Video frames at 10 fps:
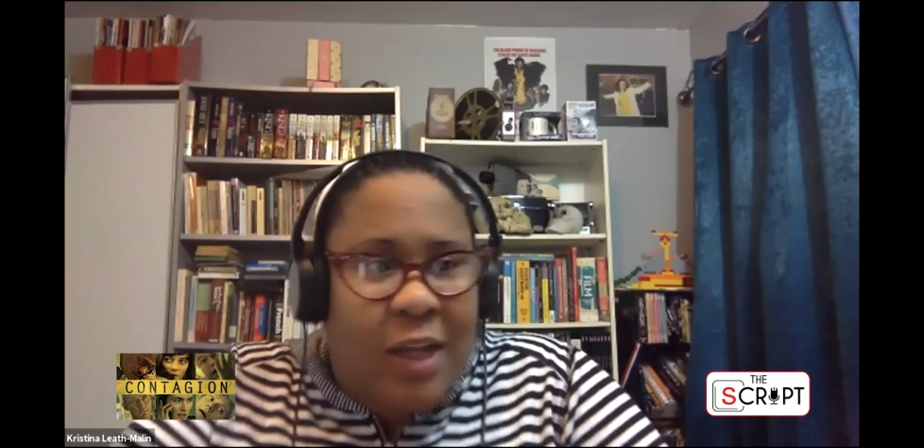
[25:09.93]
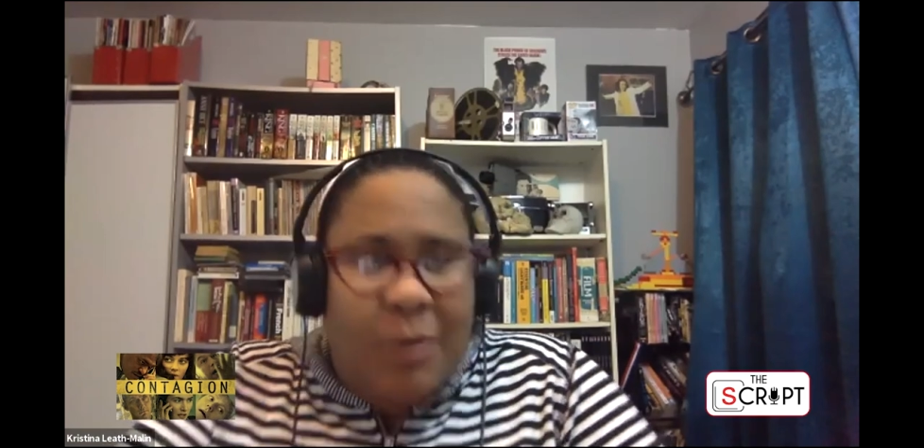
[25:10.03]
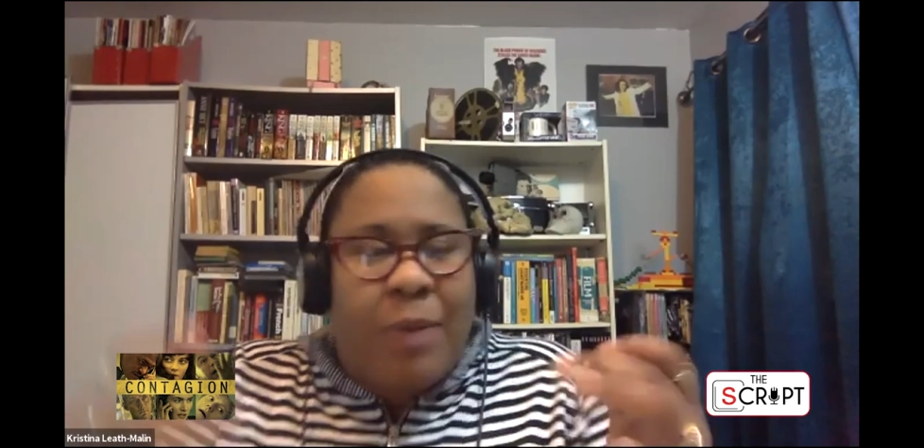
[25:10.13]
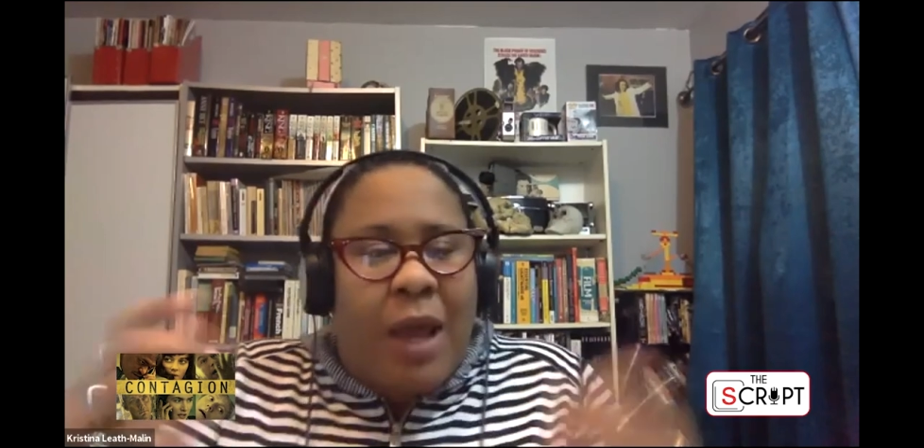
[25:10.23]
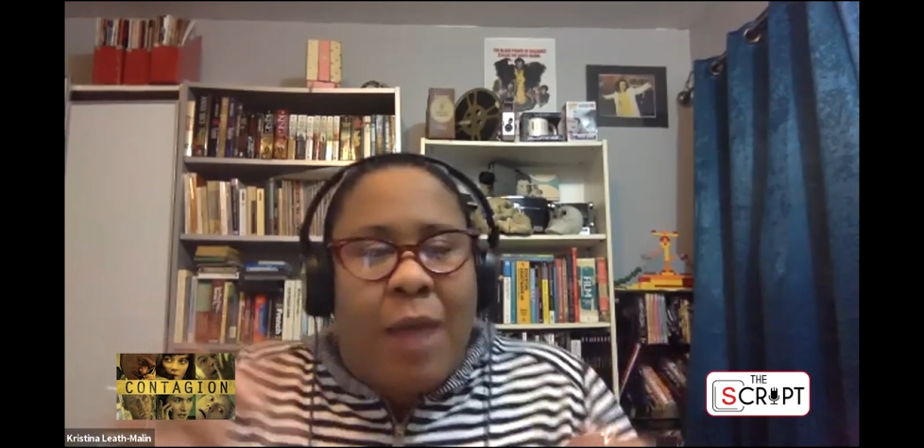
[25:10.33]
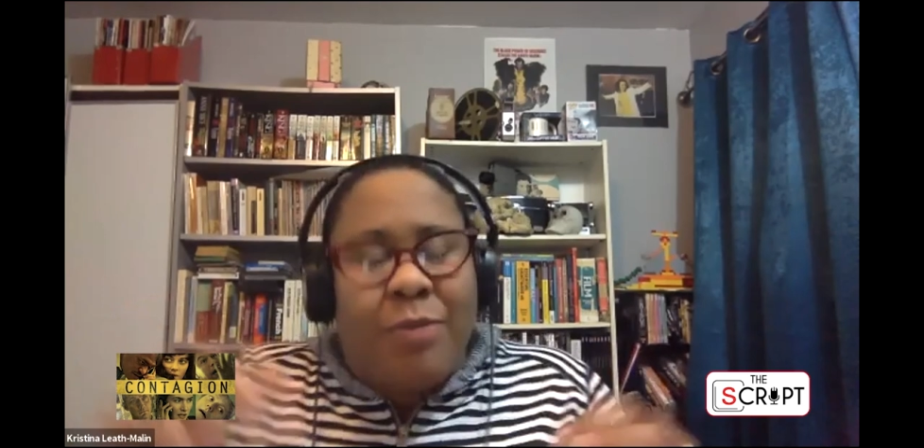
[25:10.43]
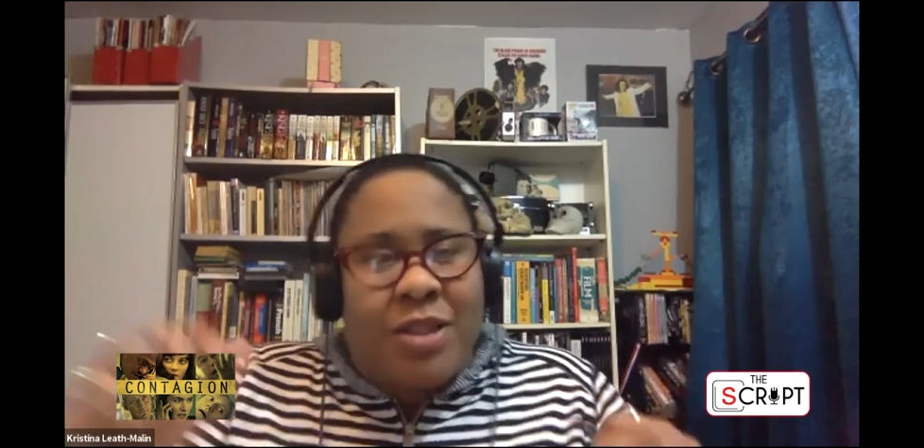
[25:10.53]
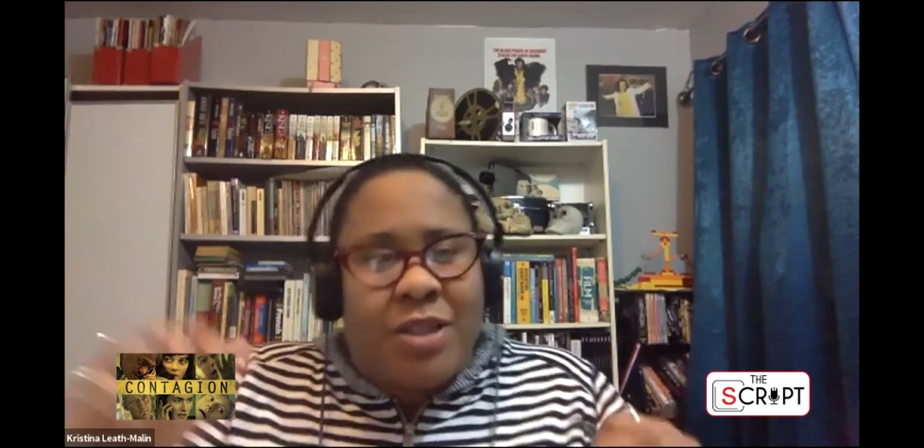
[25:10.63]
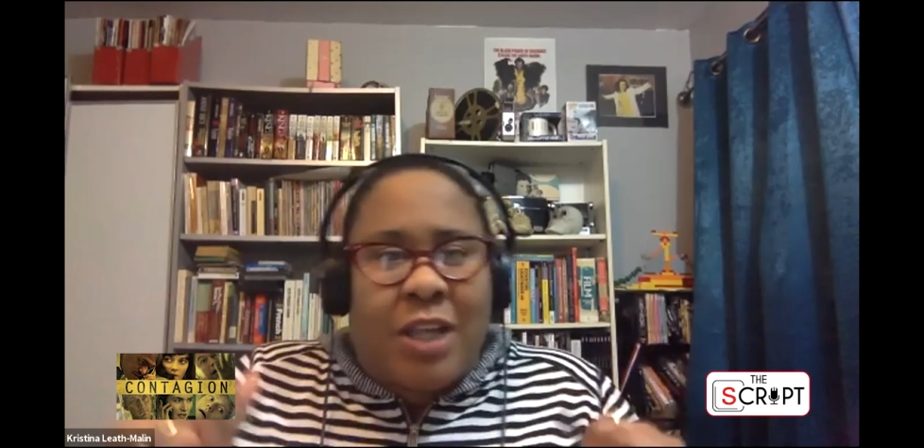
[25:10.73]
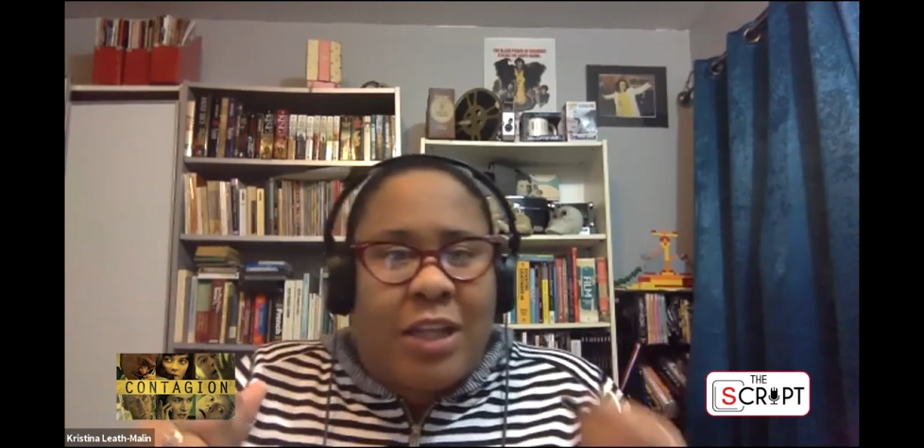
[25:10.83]
and maybe I'm
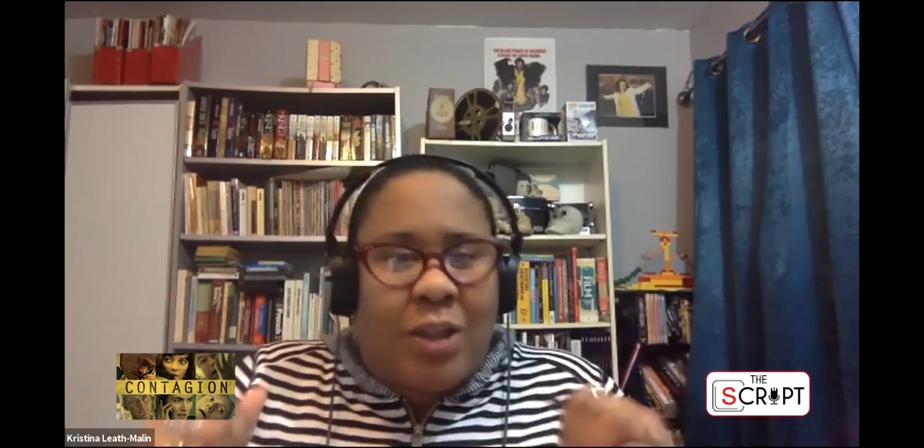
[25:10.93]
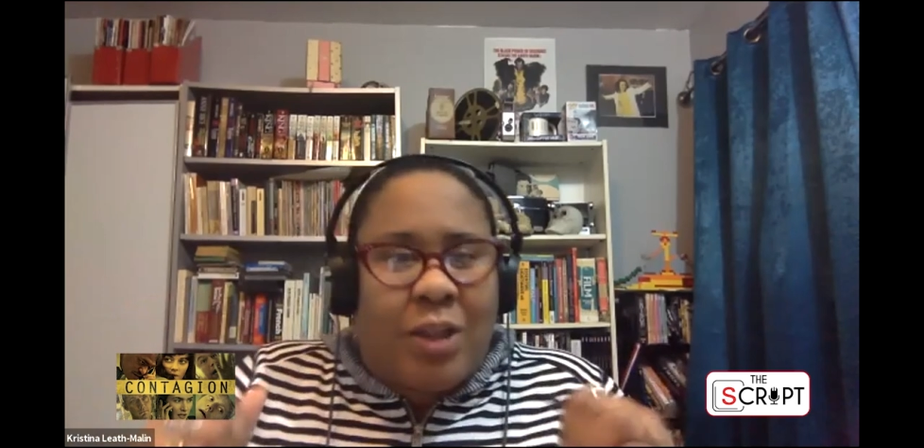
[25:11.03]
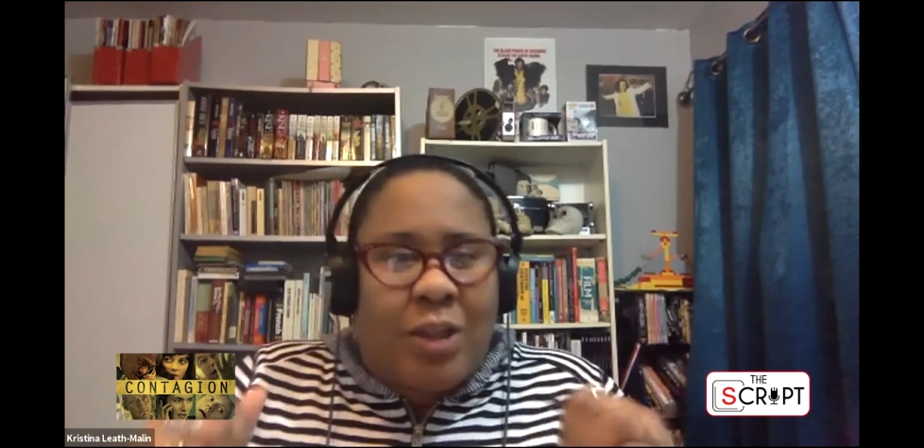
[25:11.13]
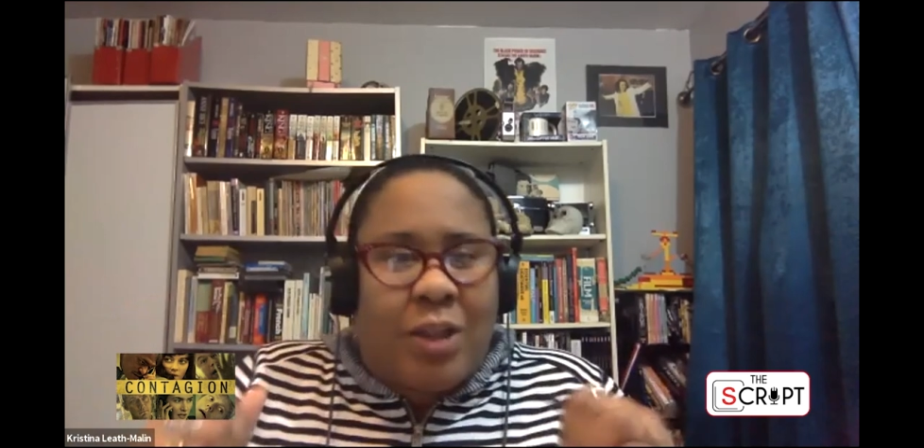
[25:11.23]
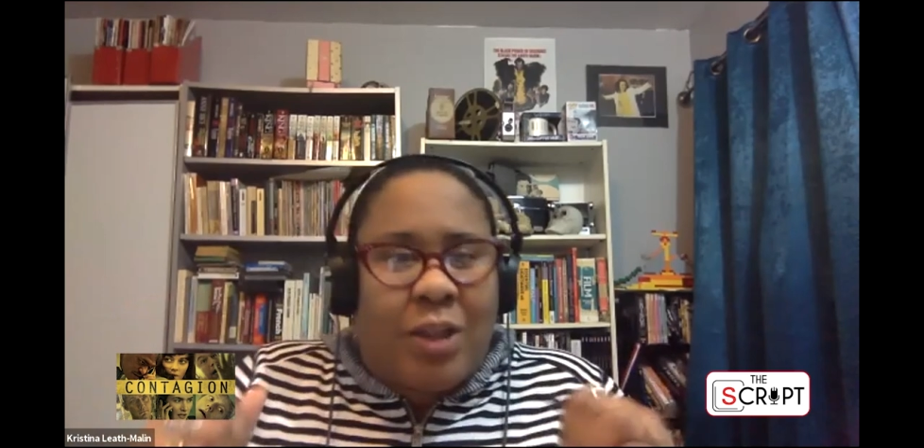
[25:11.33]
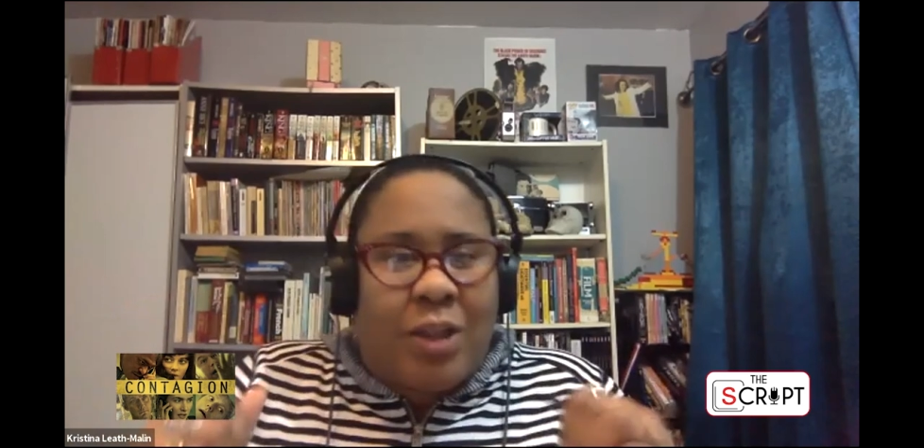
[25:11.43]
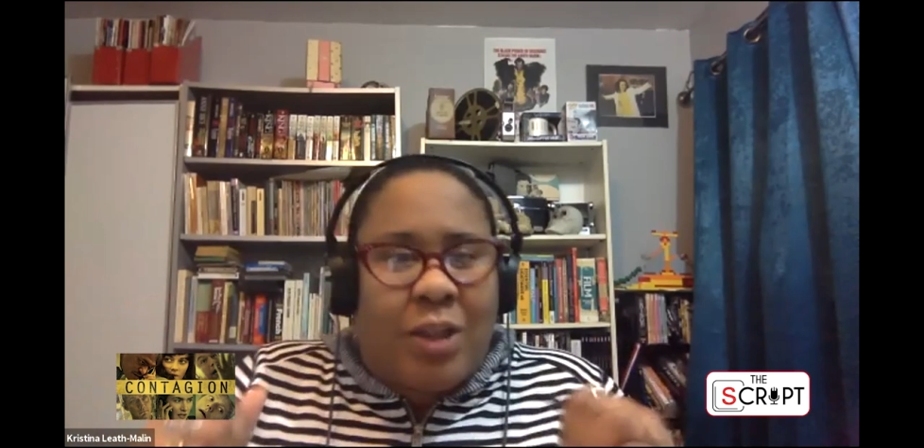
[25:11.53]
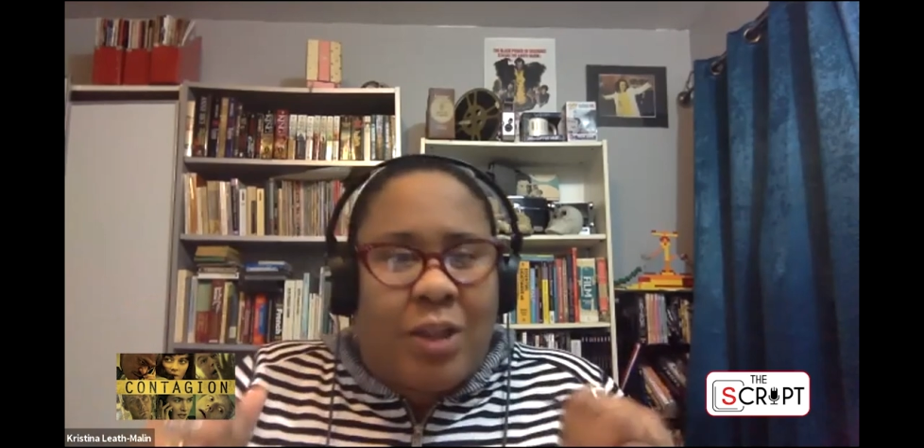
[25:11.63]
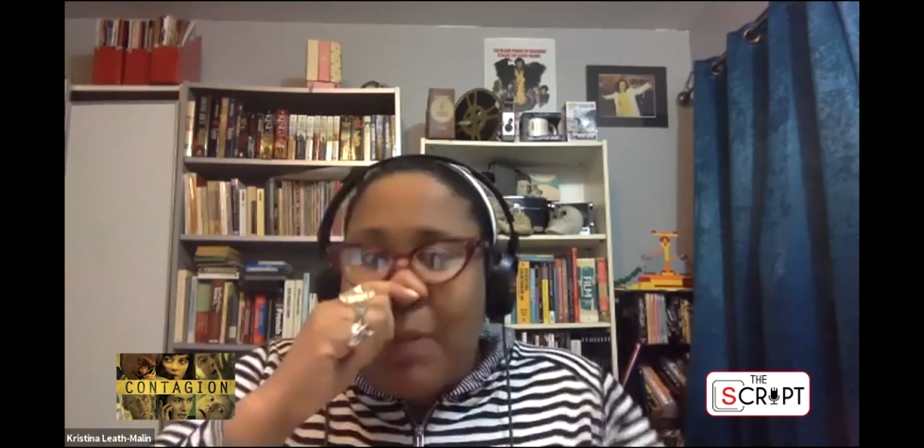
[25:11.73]
just like always